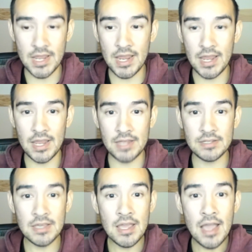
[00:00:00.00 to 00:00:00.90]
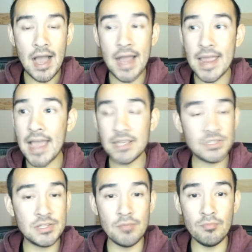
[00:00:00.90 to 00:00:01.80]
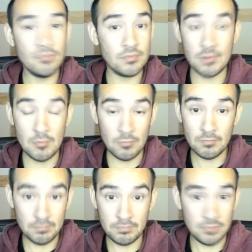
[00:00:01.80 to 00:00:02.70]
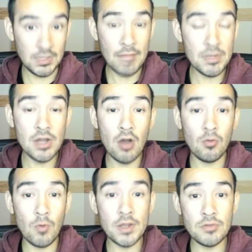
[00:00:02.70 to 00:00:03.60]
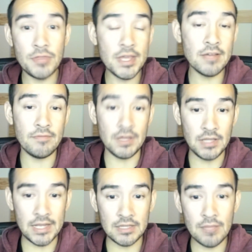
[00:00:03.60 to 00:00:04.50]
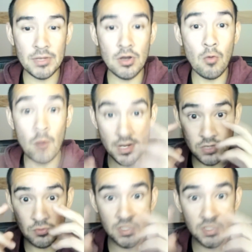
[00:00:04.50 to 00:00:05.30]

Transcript: And I asked him, let me know what you think of it. Let me know what you